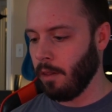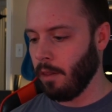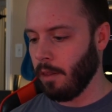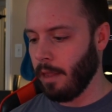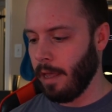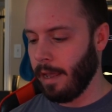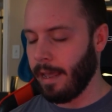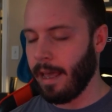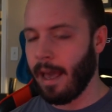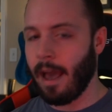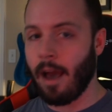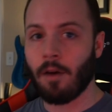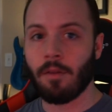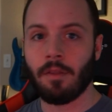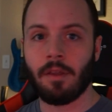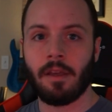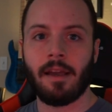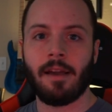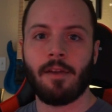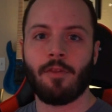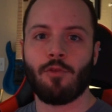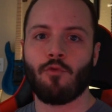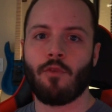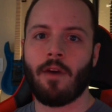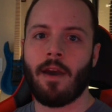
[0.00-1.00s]
like how the
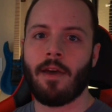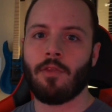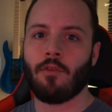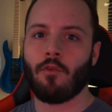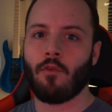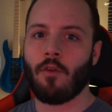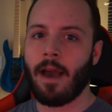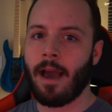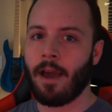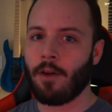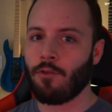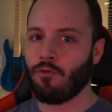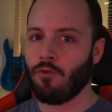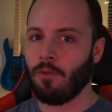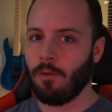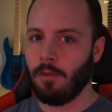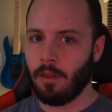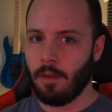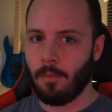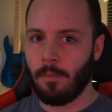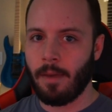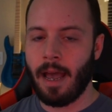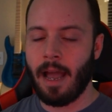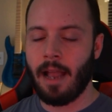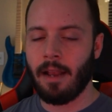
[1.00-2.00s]
Endrath are actually the
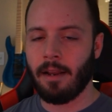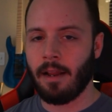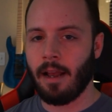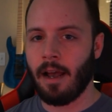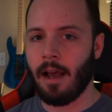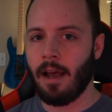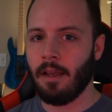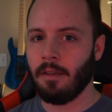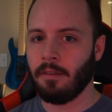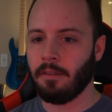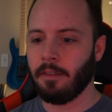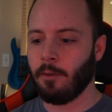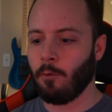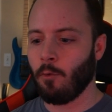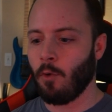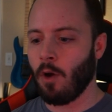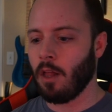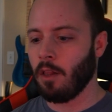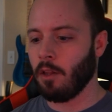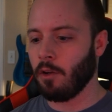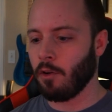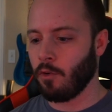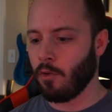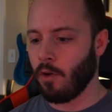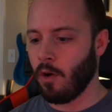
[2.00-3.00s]
bad guys, and
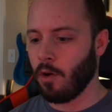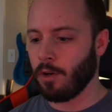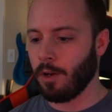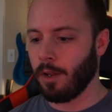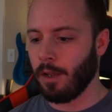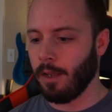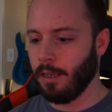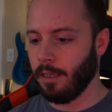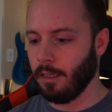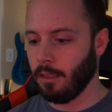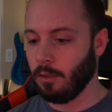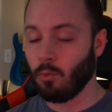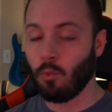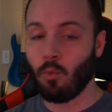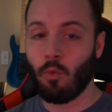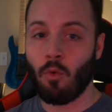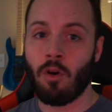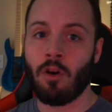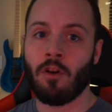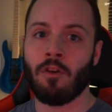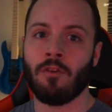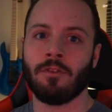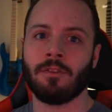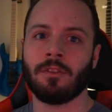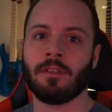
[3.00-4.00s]
while Agrona is
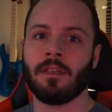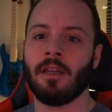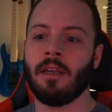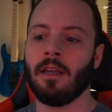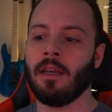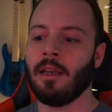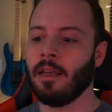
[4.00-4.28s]
worse,